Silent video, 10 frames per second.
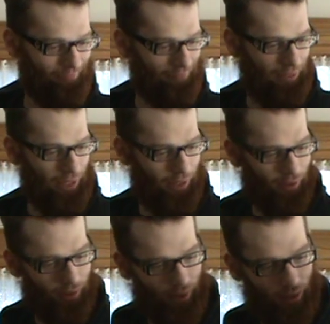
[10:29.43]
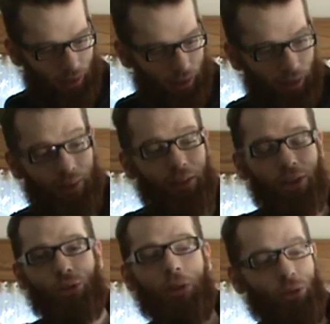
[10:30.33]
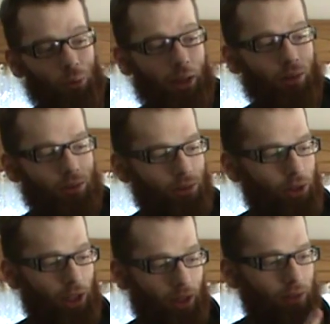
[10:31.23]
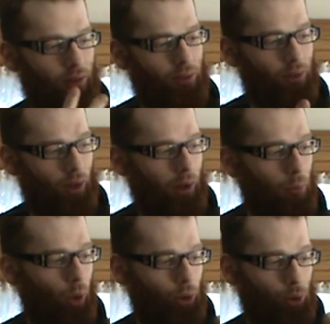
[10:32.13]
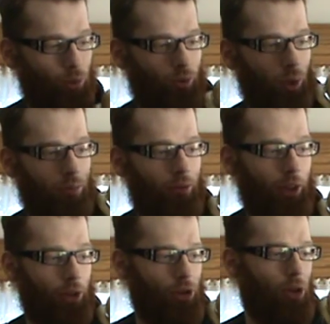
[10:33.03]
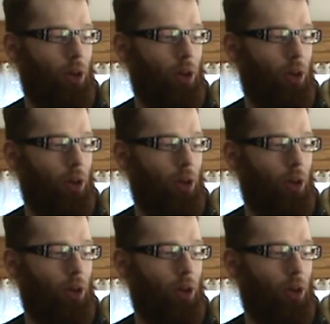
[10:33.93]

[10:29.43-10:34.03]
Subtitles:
yeah. And then this one as well, to get it more uniform finish.